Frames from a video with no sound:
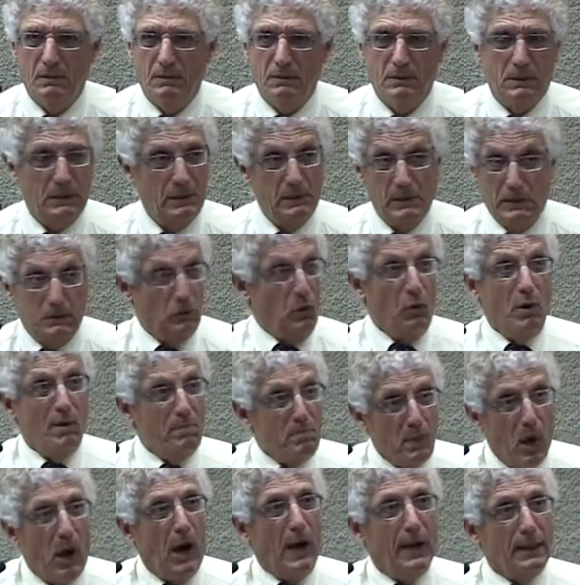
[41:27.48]
I said, no,
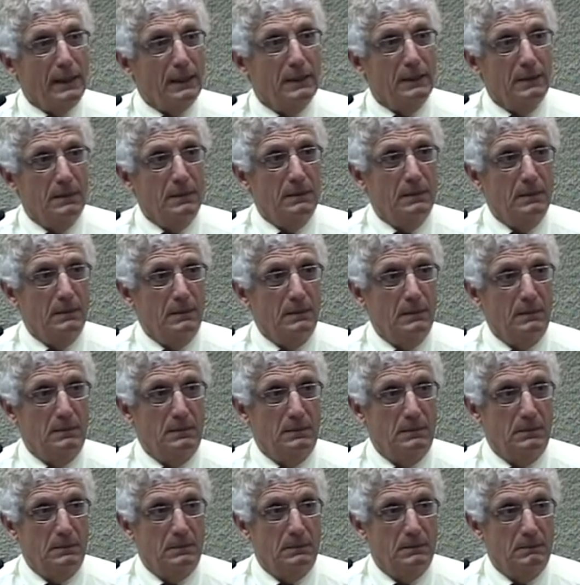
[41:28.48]
I'm not.
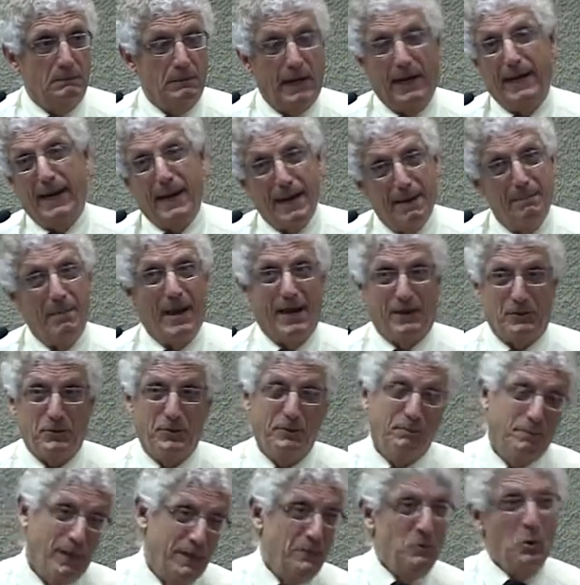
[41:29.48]
I am,
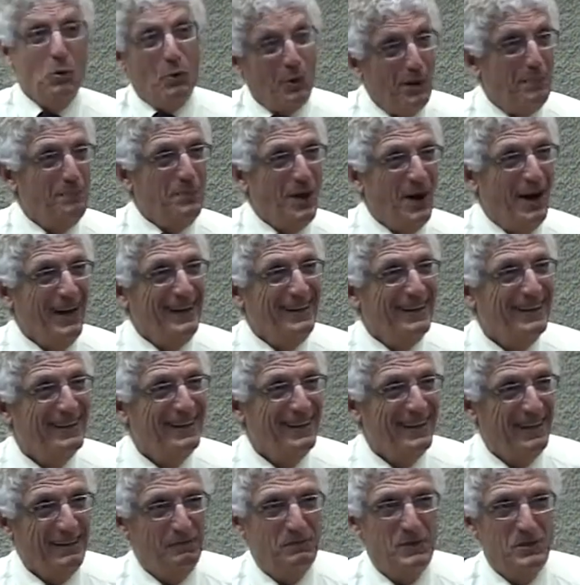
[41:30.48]
actually, but no, I'm not.
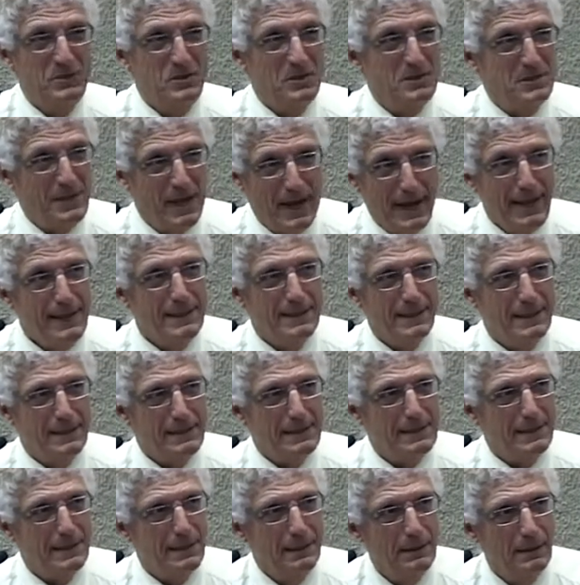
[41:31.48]
I'm just a
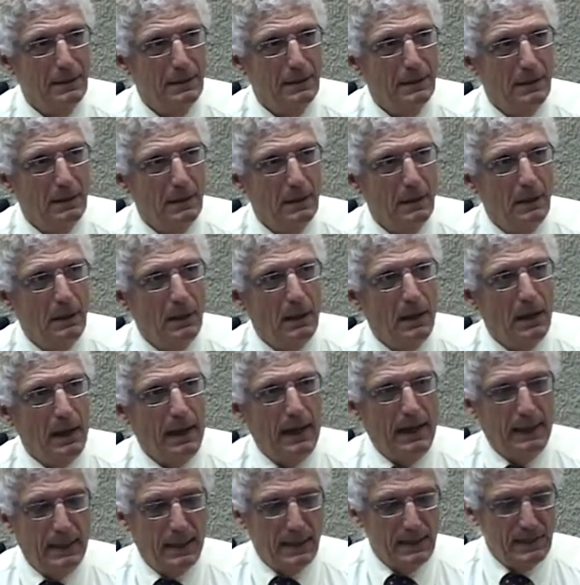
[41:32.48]
scientist.
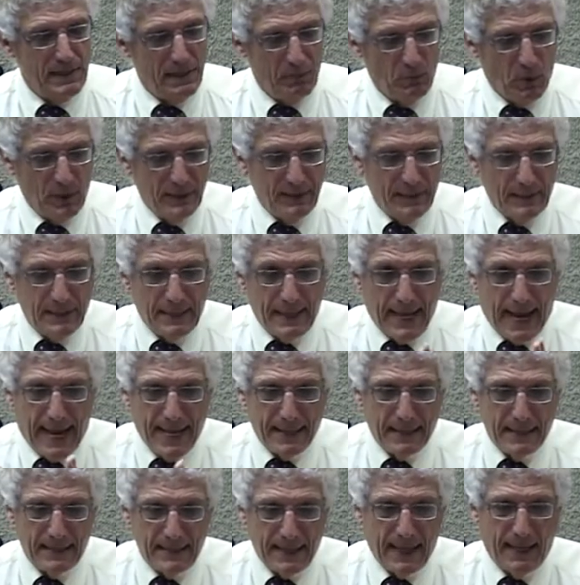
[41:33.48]
And I said, what the
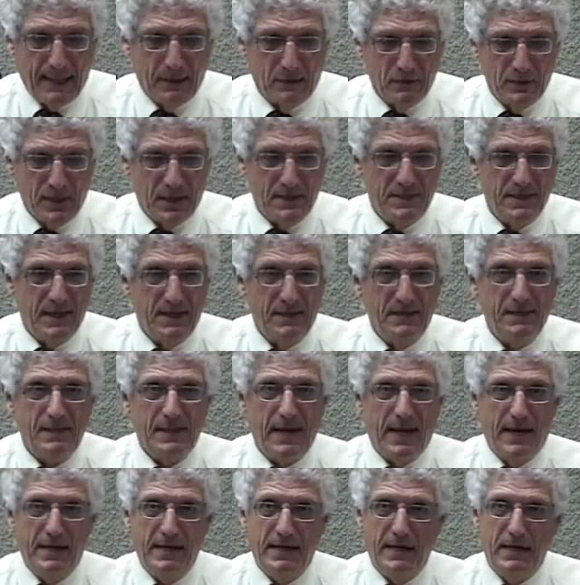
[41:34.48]
data tells us
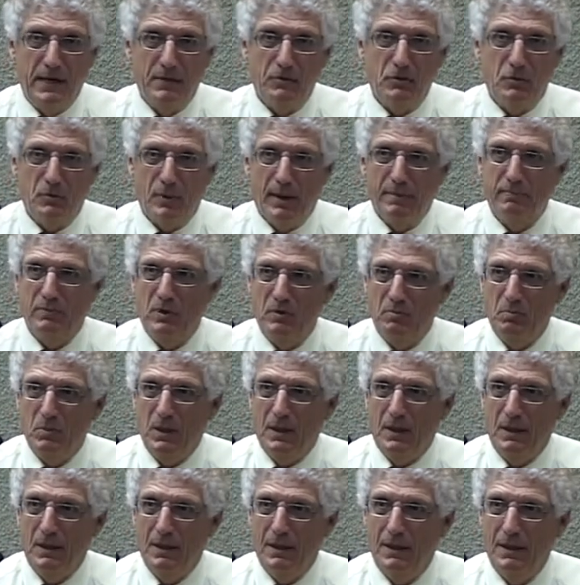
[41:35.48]
is, and he interrupted
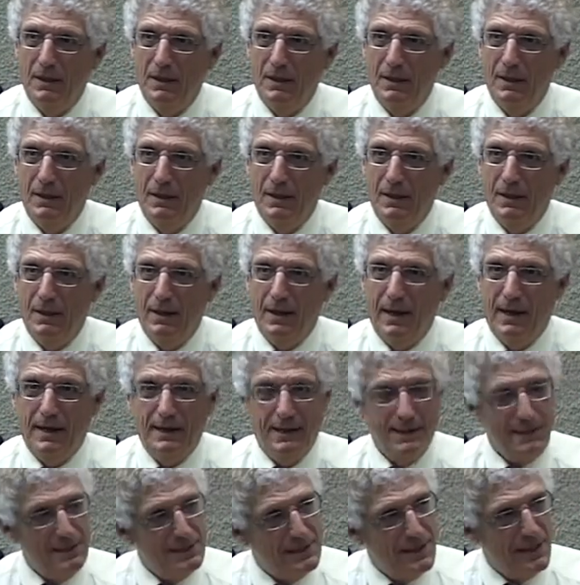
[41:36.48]
me,
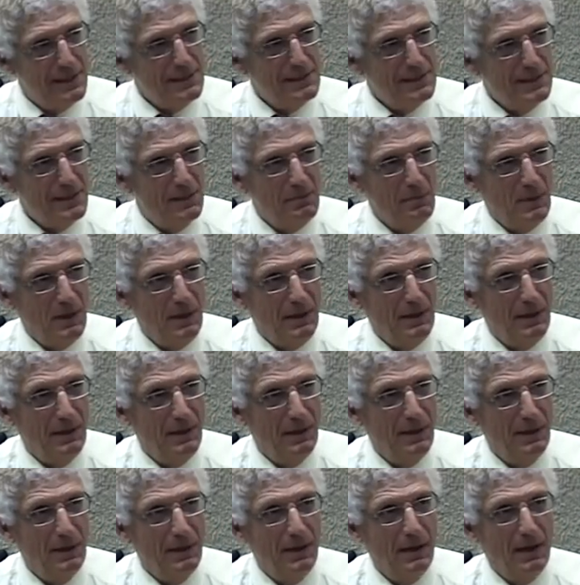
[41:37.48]
and he says to me,
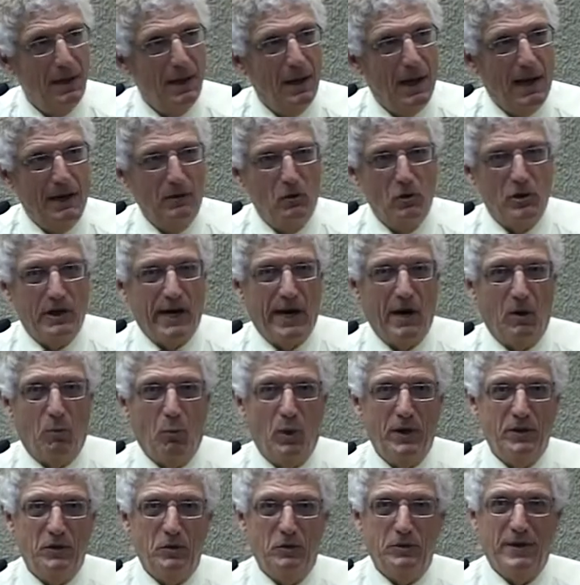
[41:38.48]
I don't care
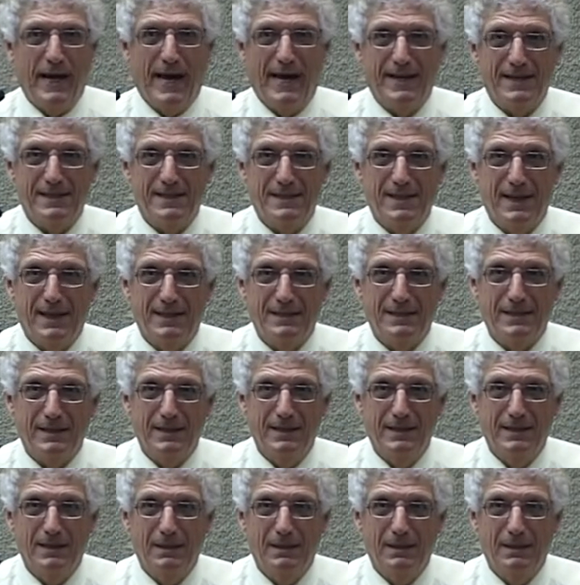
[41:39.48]
what your data says.